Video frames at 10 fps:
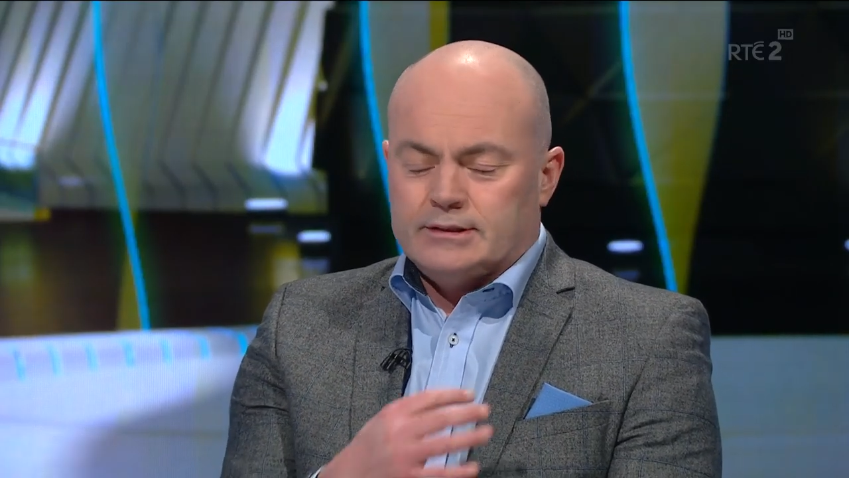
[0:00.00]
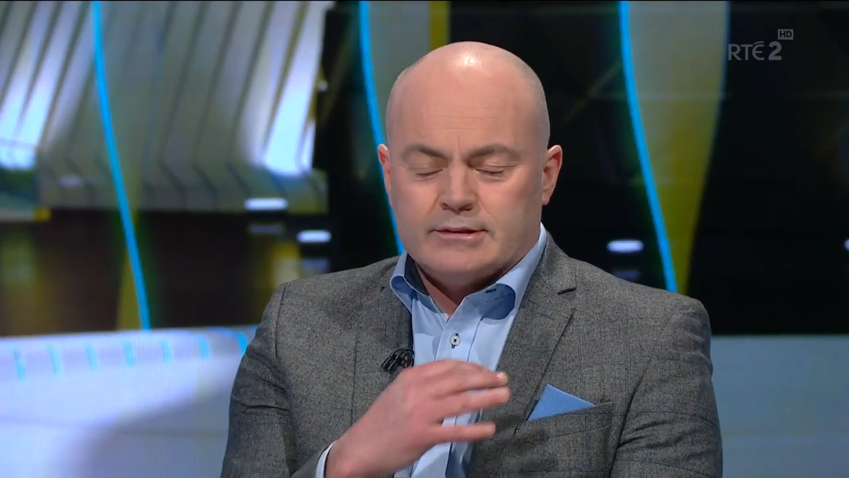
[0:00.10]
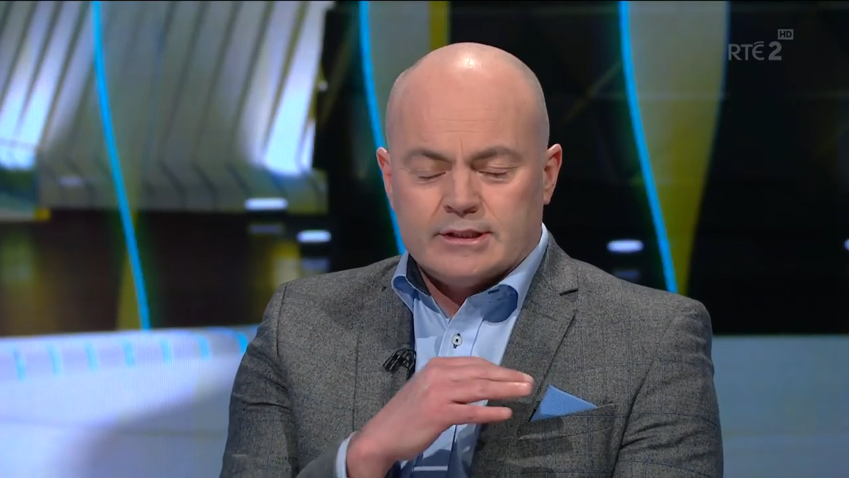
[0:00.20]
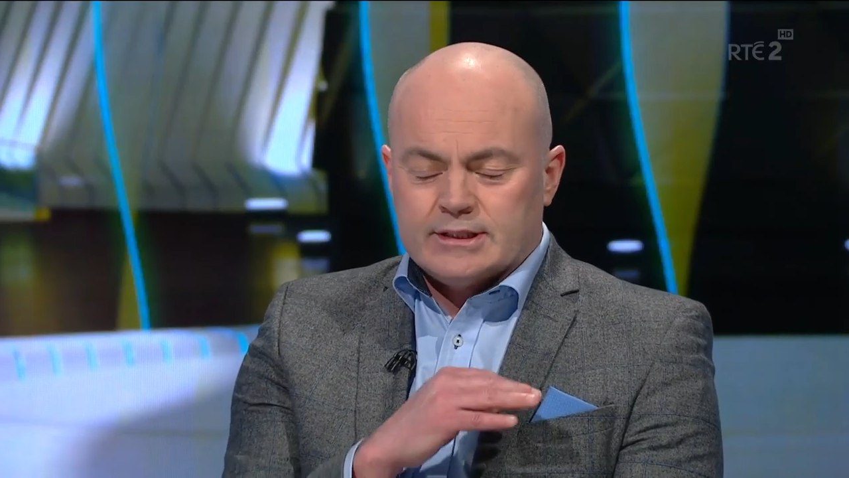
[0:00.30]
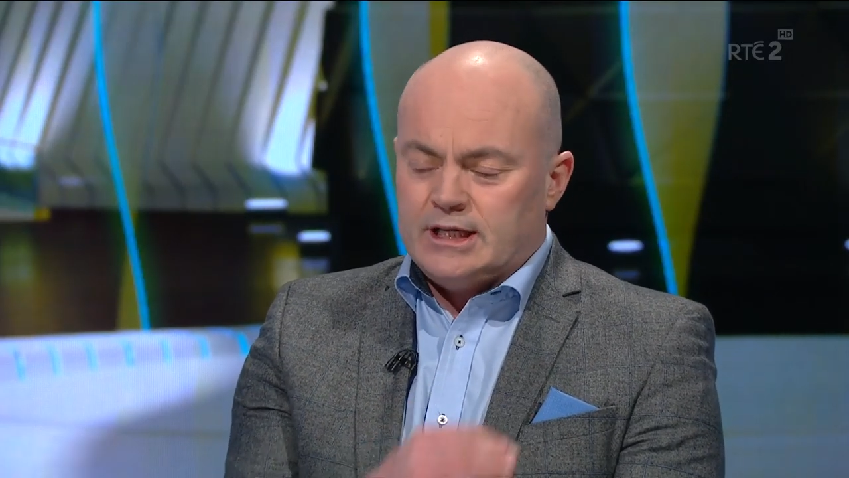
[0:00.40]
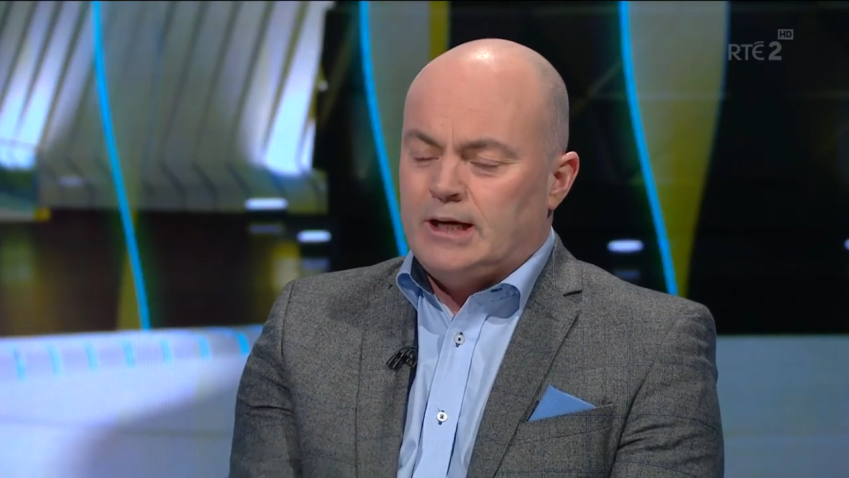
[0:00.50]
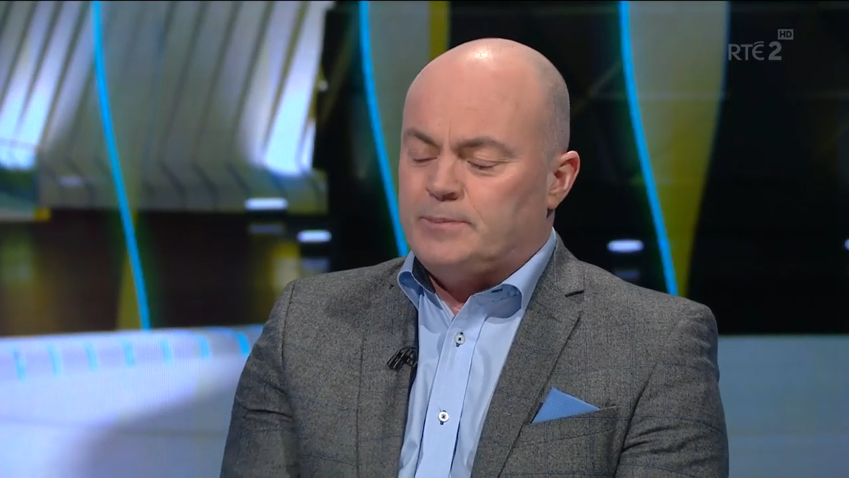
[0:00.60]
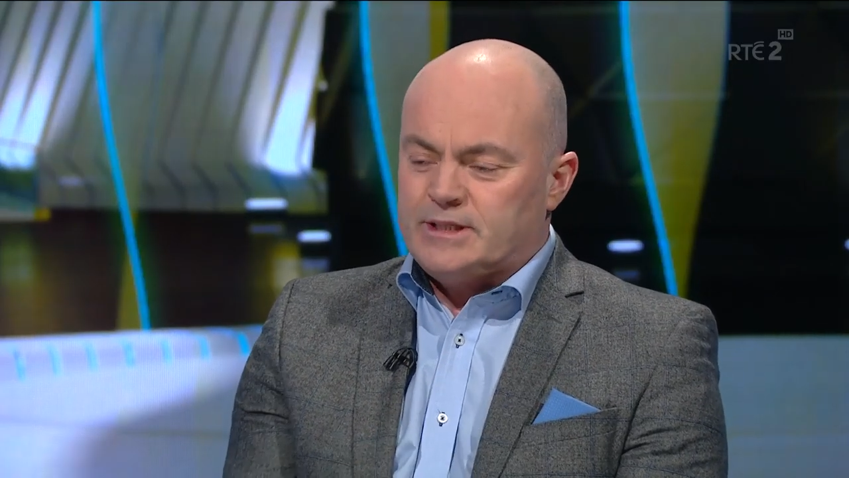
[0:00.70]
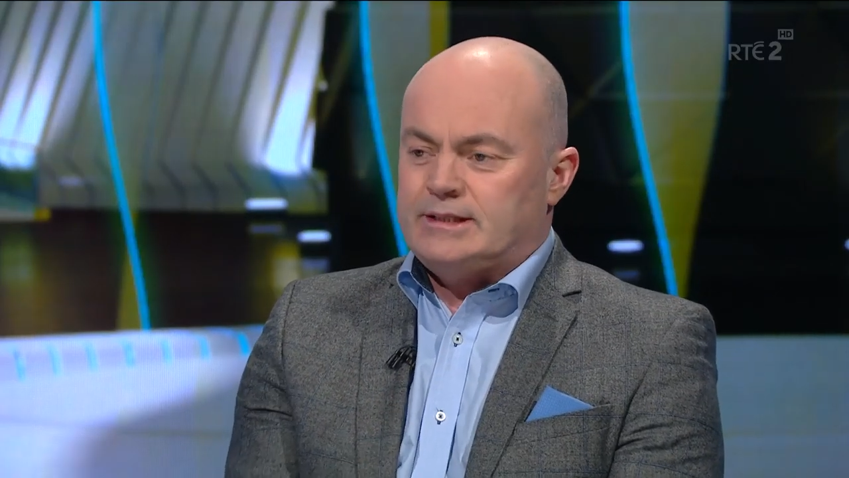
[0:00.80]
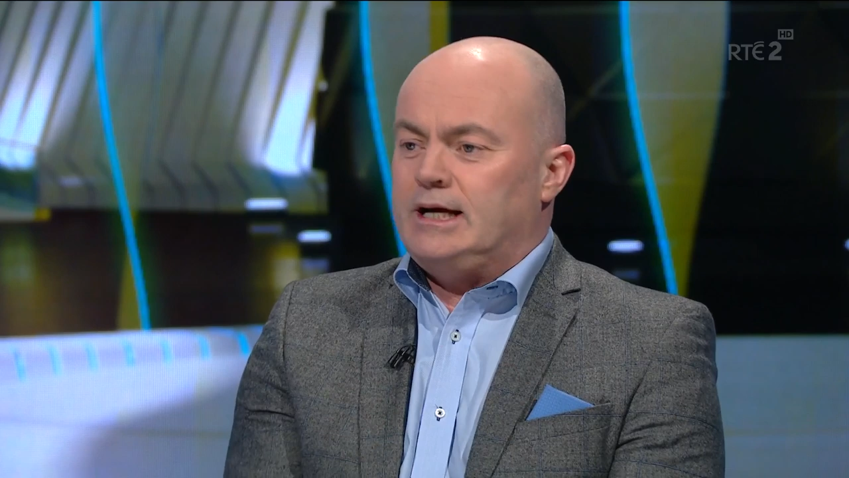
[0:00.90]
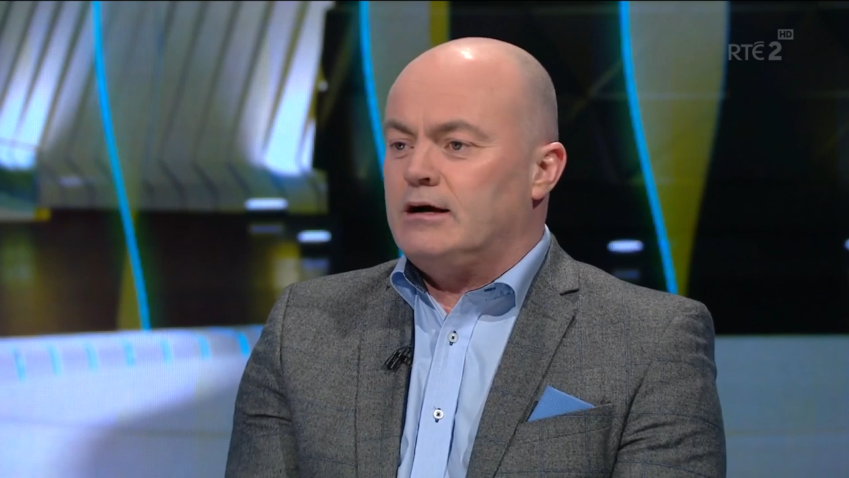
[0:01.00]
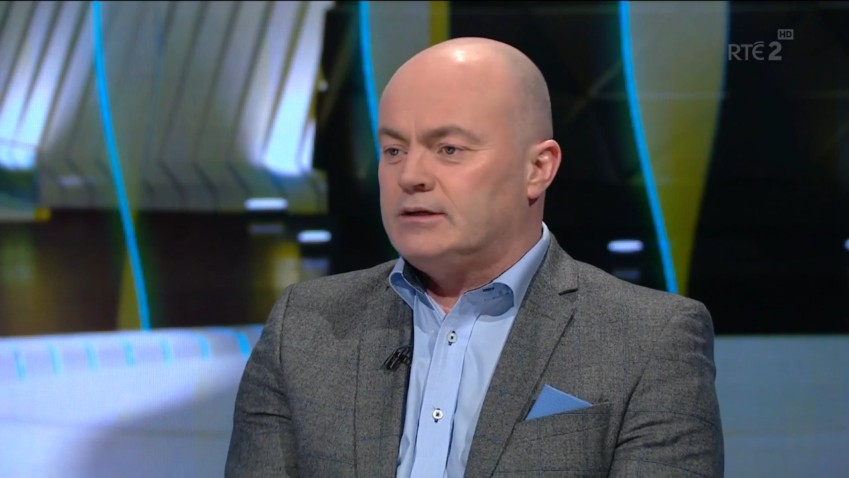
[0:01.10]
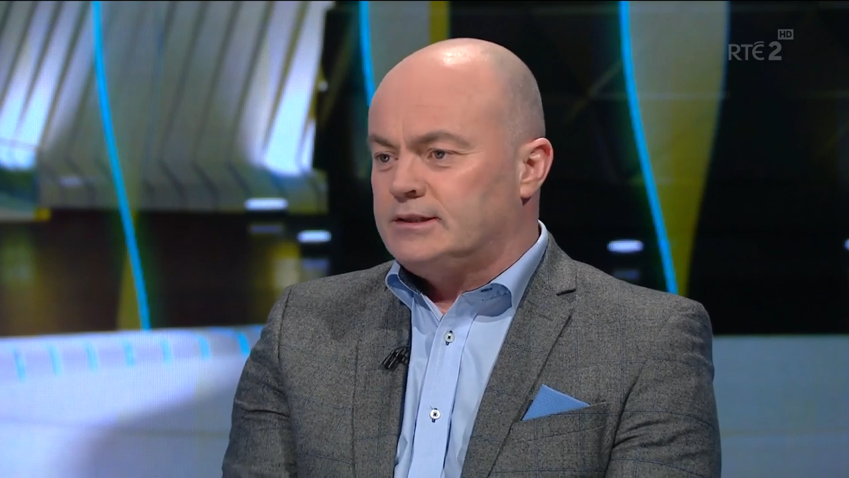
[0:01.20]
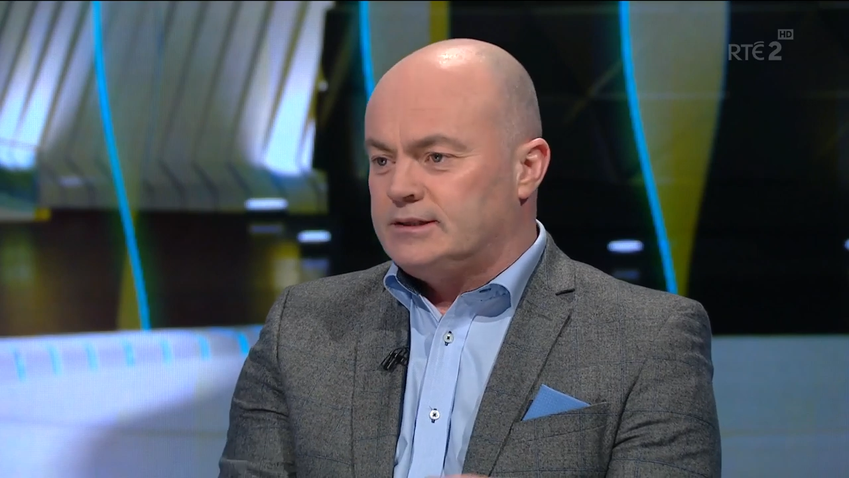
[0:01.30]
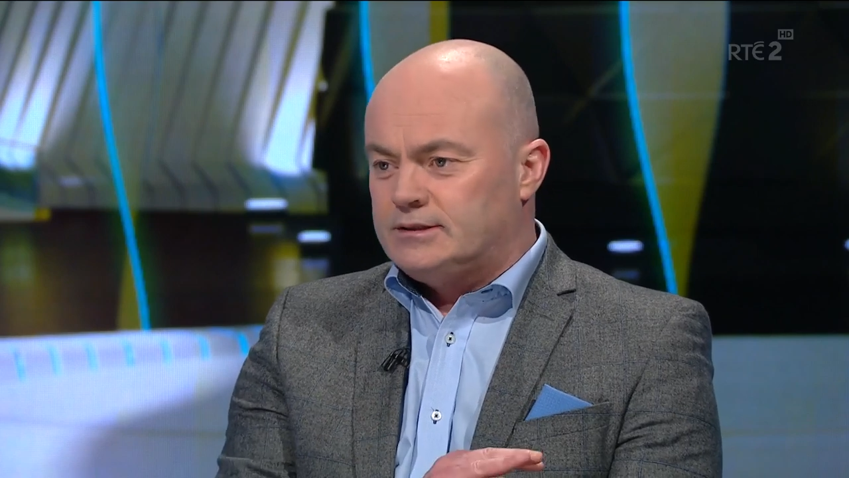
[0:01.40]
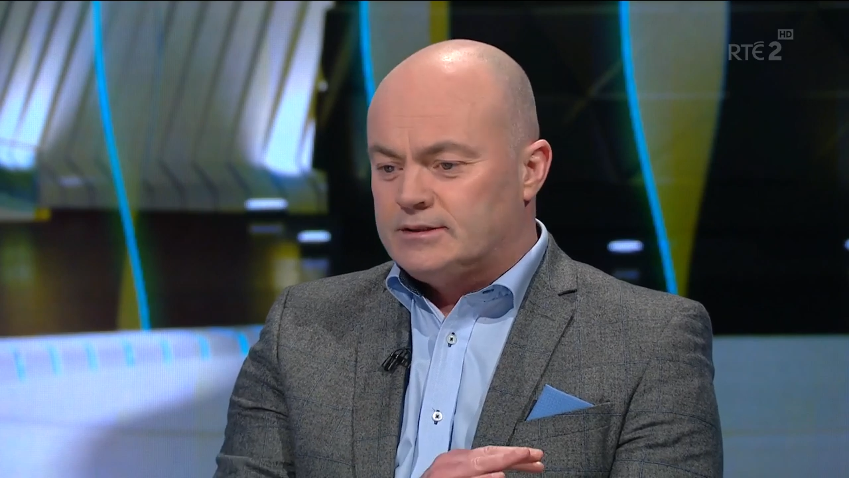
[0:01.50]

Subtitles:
stop-start,